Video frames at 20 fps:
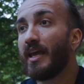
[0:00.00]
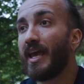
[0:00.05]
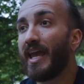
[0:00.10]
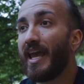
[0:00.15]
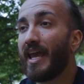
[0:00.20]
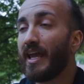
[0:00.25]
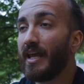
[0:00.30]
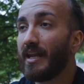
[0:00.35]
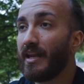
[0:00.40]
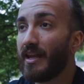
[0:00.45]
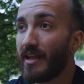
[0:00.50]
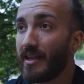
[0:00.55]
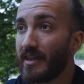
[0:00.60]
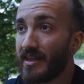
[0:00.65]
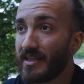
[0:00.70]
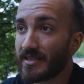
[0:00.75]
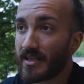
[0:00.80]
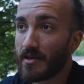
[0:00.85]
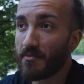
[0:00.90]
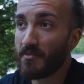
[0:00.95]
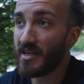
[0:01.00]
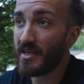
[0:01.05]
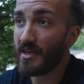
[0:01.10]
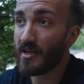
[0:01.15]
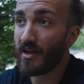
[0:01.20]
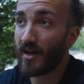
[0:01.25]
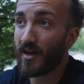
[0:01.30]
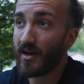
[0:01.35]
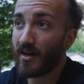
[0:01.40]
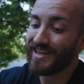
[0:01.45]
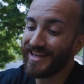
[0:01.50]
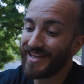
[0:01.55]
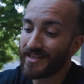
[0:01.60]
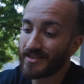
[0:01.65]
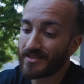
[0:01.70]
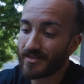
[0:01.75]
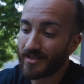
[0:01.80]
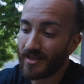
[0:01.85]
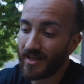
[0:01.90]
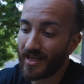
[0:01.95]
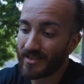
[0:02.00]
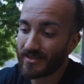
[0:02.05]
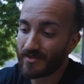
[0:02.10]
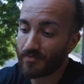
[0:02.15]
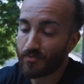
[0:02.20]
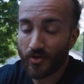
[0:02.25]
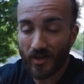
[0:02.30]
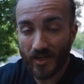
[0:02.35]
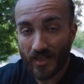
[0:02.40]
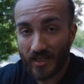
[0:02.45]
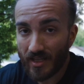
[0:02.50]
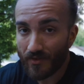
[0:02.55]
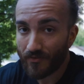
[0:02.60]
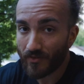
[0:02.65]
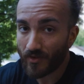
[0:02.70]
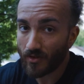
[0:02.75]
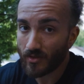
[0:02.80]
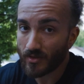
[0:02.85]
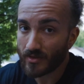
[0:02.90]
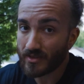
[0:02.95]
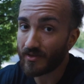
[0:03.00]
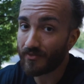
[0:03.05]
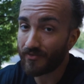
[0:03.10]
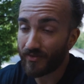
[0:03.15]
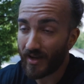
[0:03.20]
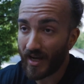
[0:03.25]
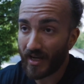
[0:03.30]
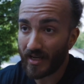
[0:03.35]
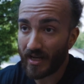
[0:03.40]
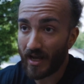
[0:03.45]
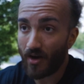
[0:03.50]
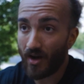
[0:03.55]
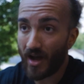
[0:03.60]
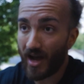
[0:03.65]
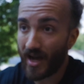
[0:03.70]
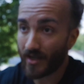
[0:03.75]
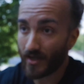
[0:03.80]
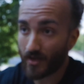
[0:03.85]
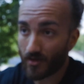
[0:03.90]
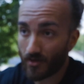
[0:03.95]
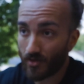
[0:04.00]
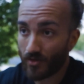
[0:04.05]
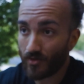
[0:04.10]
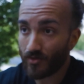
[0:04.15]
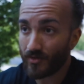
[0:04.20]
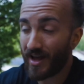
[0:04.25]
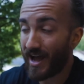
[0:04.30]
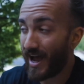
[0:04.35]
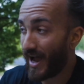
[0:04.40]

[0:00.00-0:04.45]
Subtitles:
And this can be, it's pretty difficult to find out on your own.